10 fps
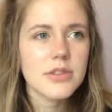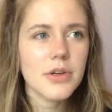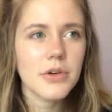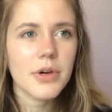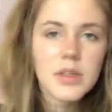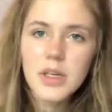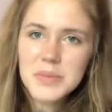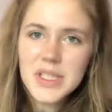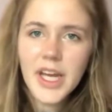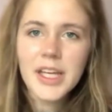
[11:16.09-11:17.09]
So
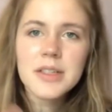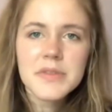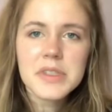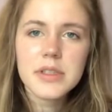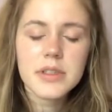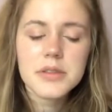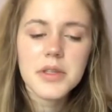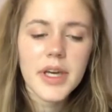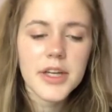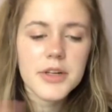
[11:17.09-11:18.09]
I mean, I even
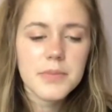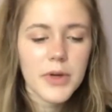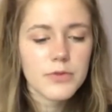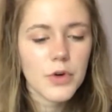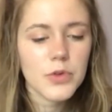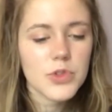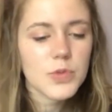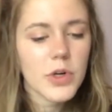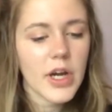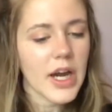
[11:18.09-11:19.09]
edit my
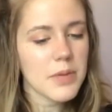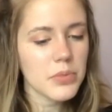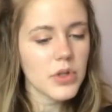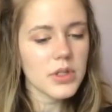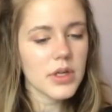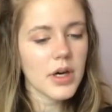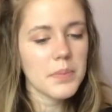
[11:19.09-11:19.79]
photos where I put